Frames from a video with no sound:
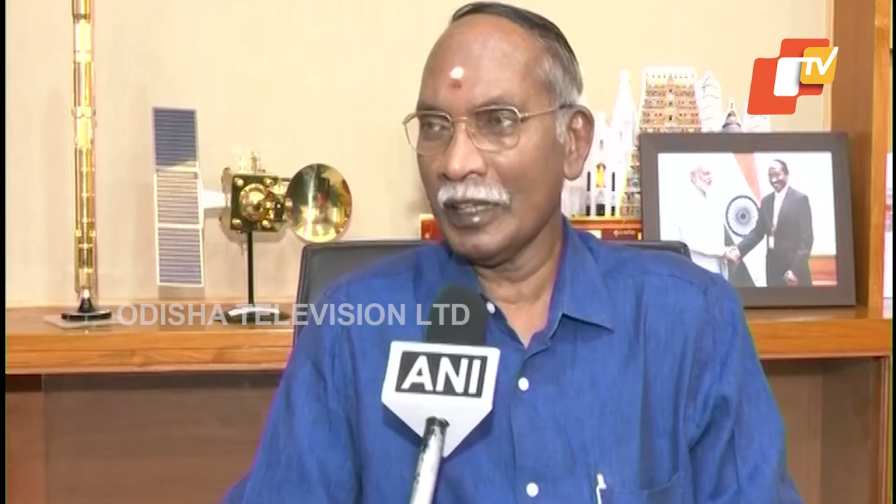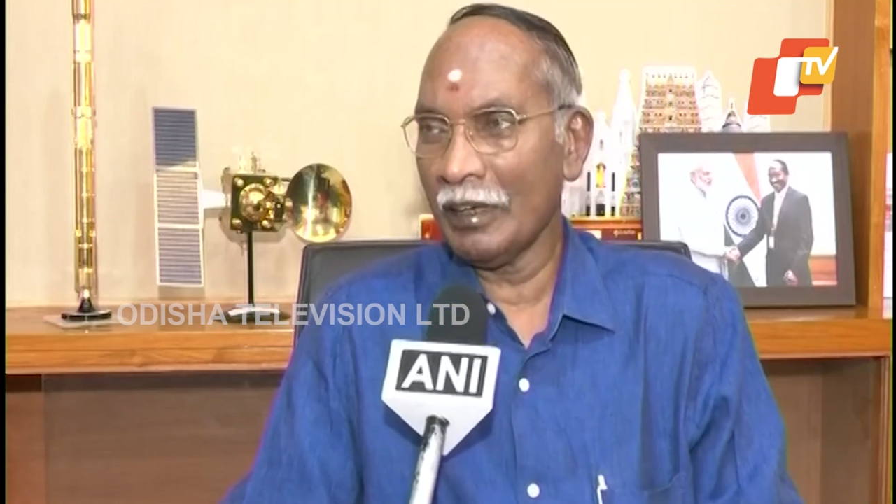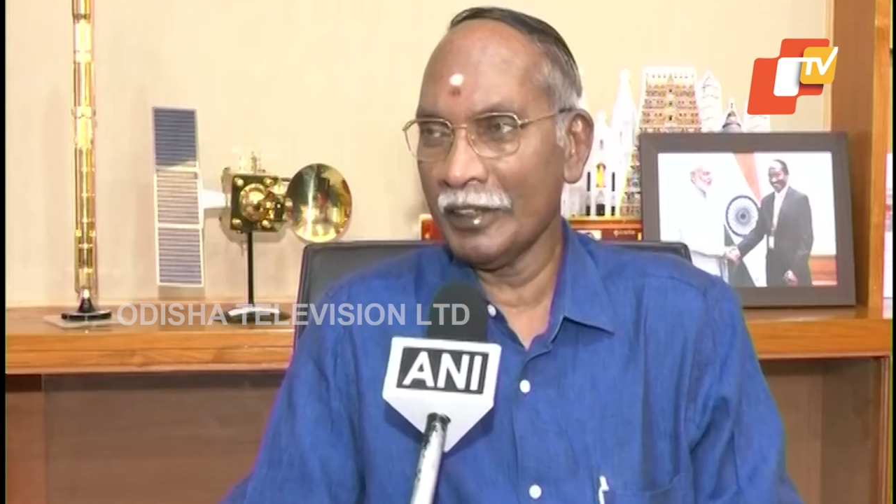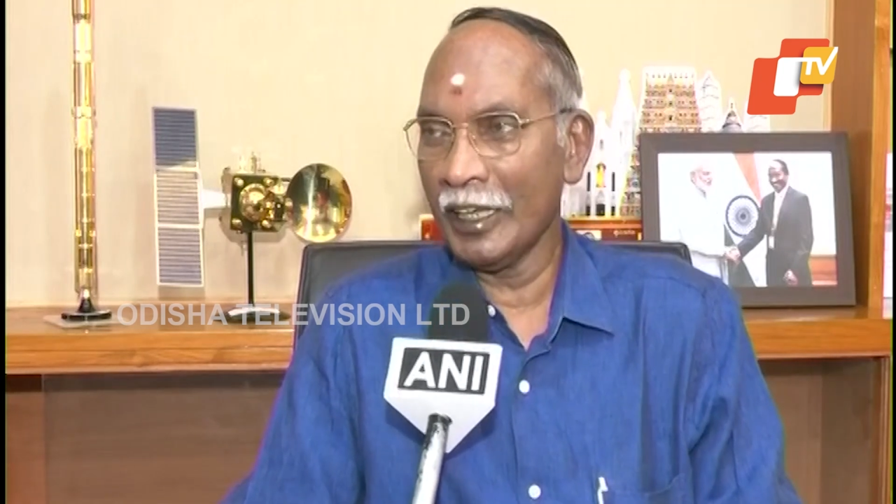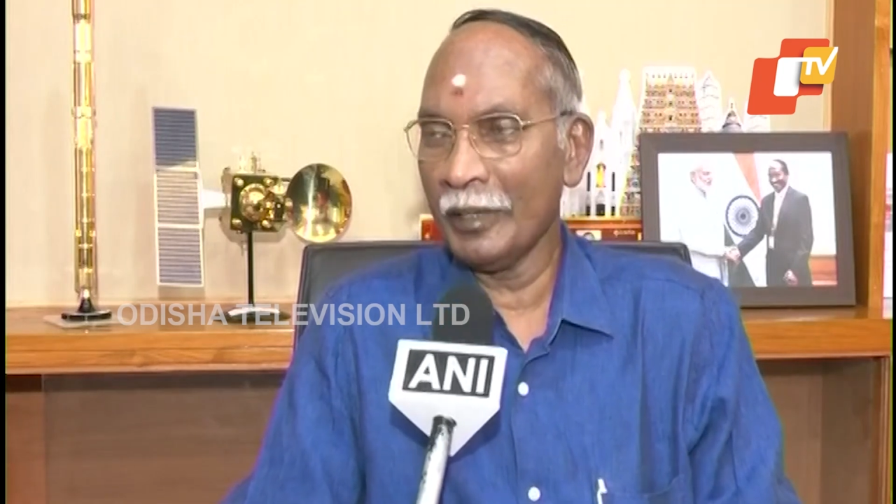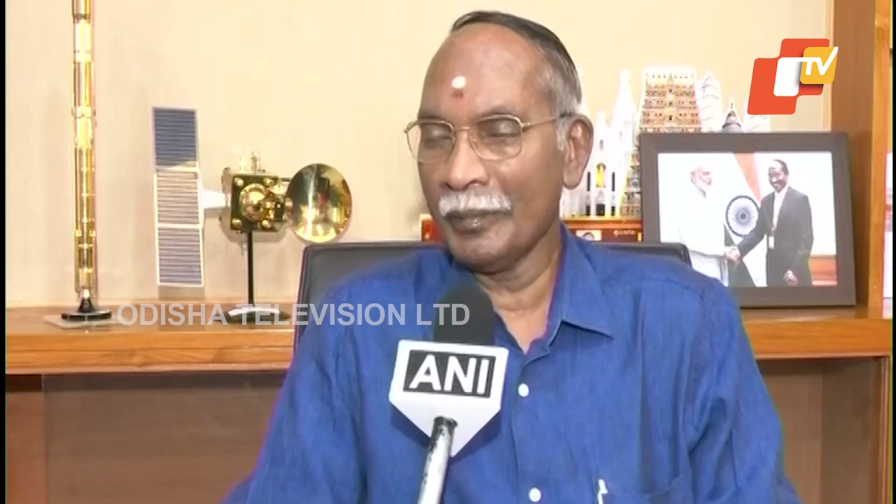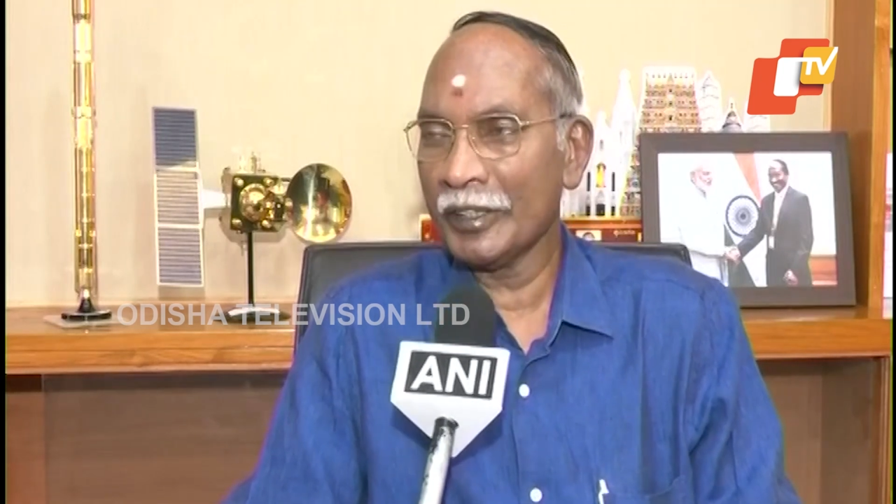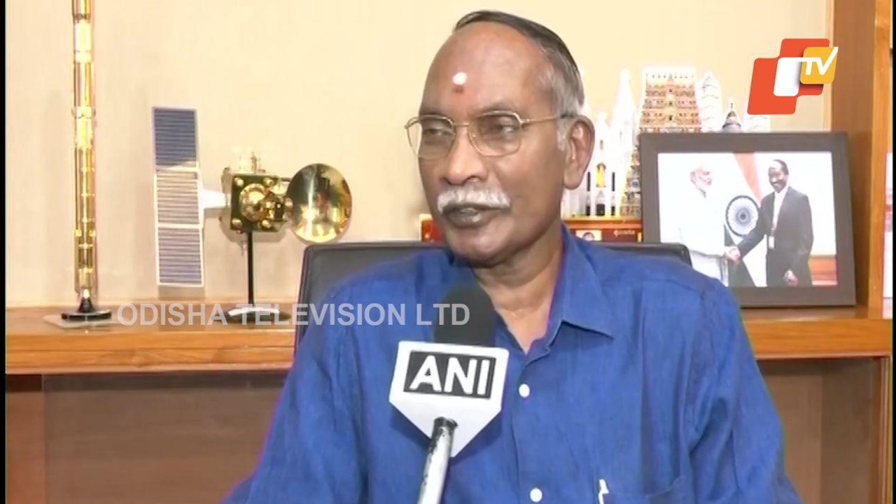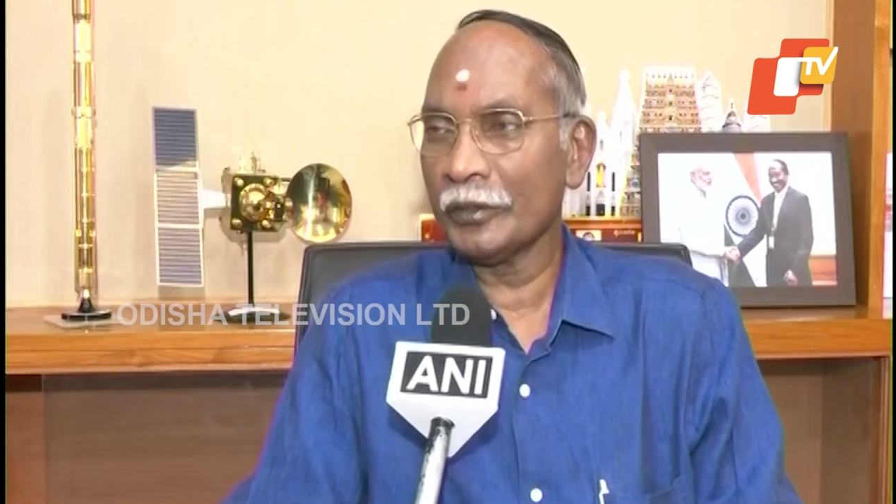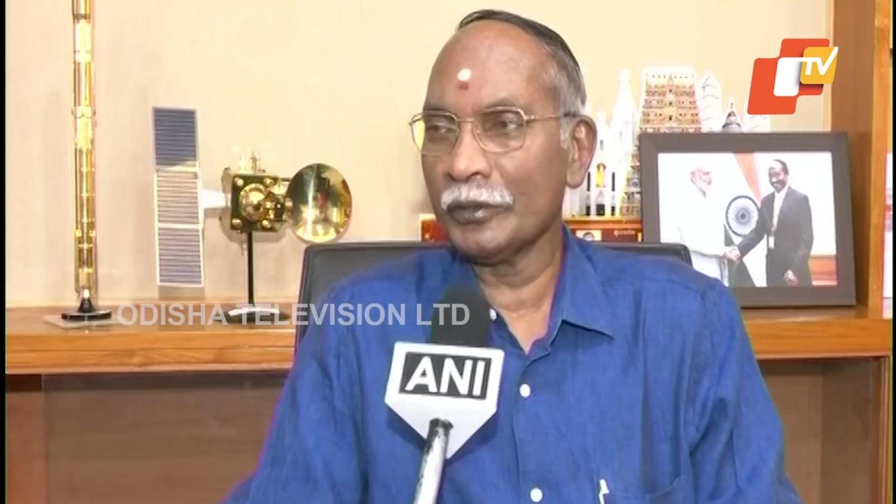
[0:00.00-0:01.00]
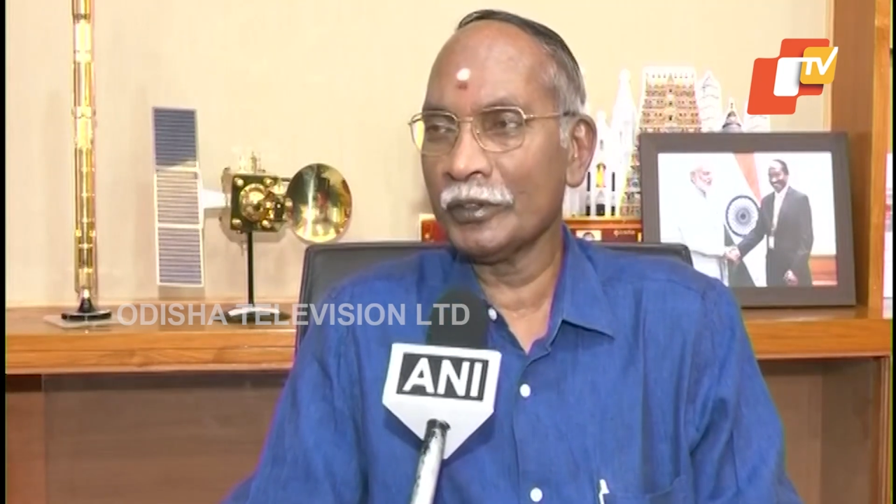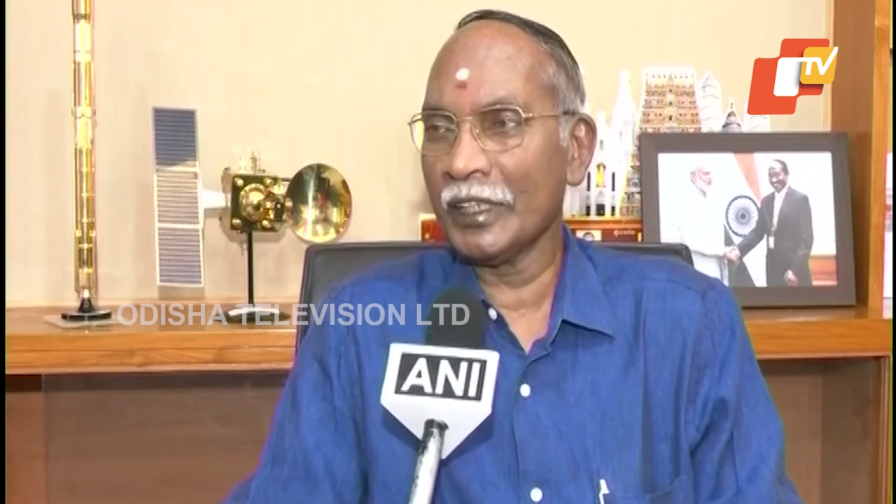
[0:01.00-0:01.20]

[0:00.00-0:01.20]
our aim is to